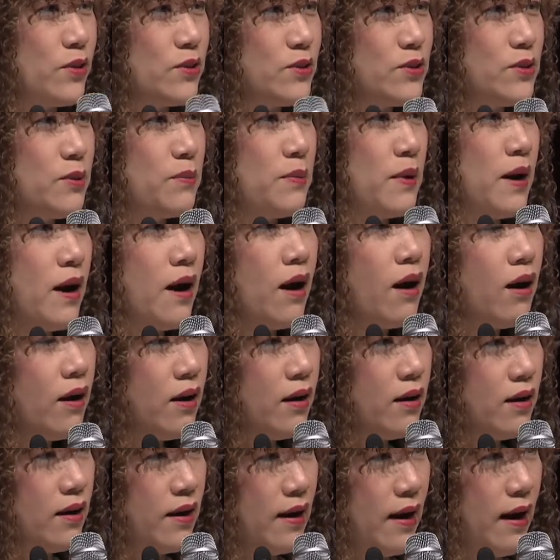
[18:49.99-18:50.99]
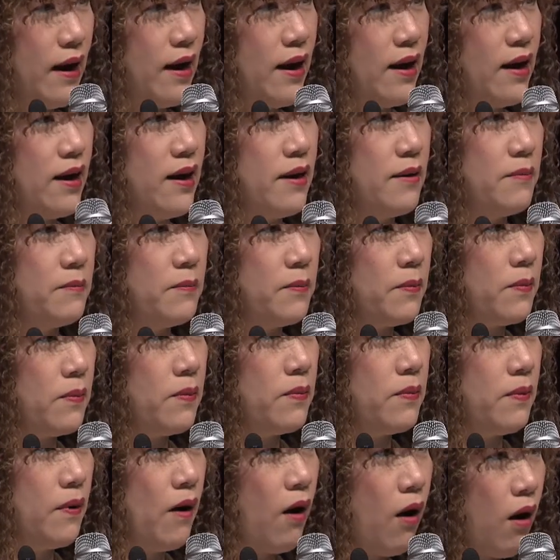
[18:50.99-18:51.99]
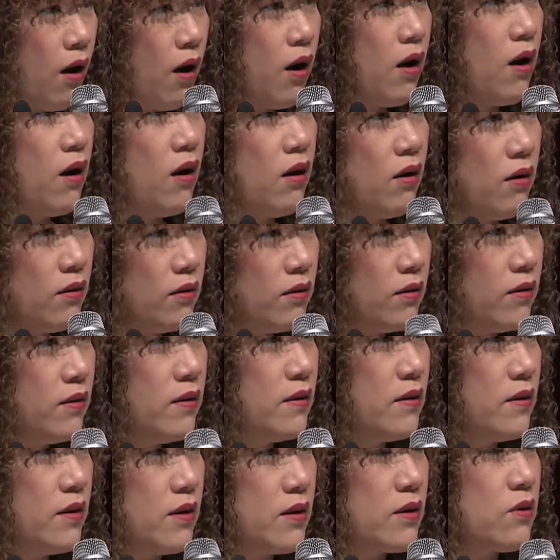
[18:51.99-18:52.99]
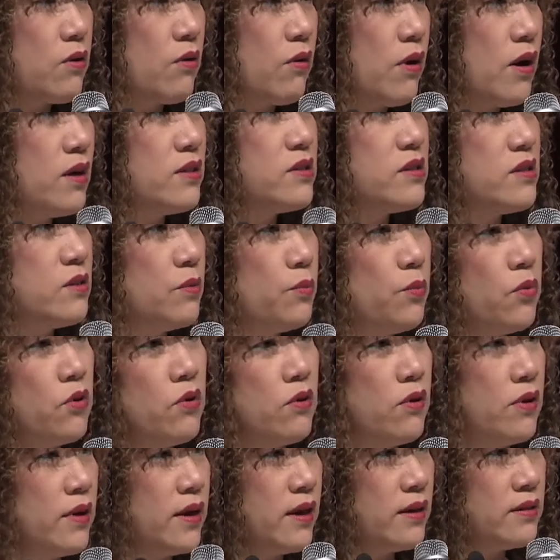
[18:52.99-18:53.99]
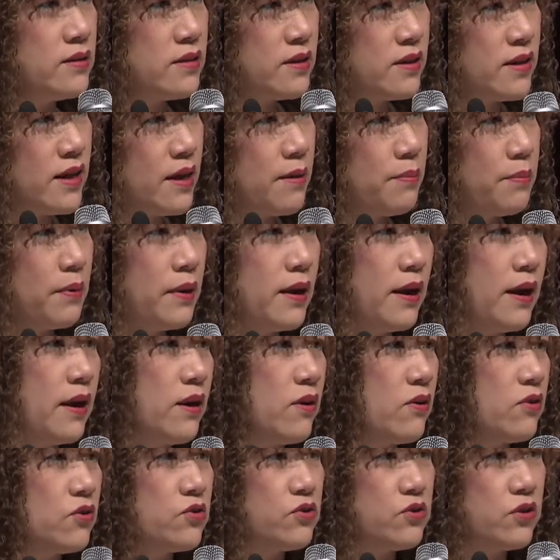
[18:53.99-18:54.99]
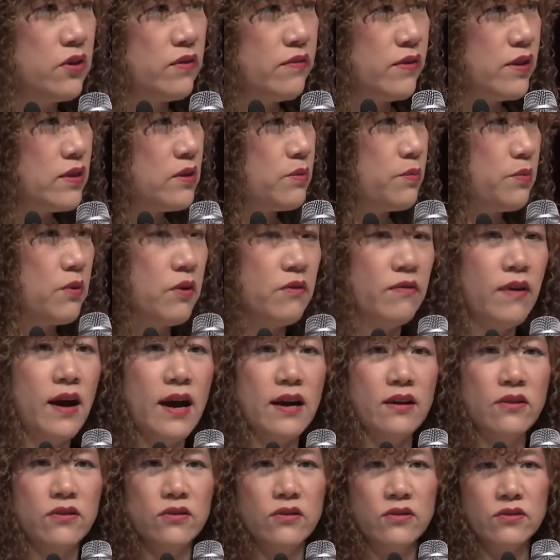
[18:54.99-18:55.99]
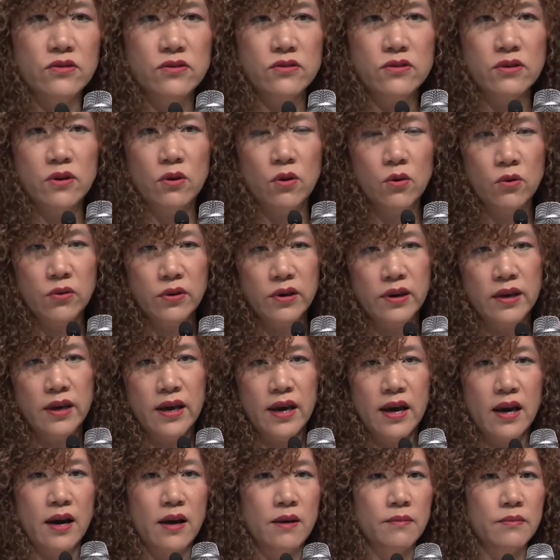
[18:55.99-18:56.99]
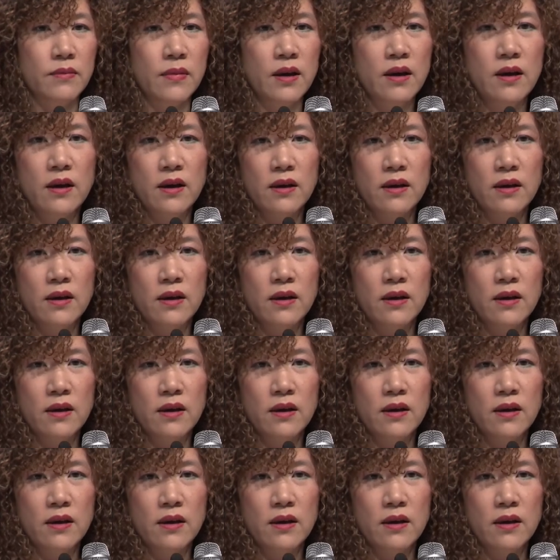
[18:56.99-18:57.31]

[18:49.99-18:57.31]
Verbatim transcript: It's about uh, all across the board, internet players, service providers, the O E M,